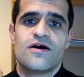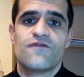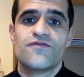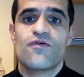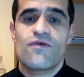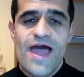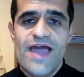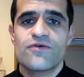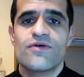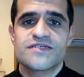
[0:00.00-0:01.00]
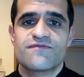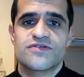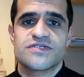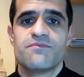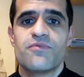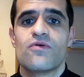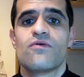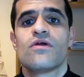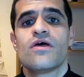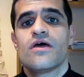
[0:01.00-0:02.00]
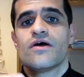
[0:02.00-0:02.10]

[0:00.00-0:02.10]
of your language, for example,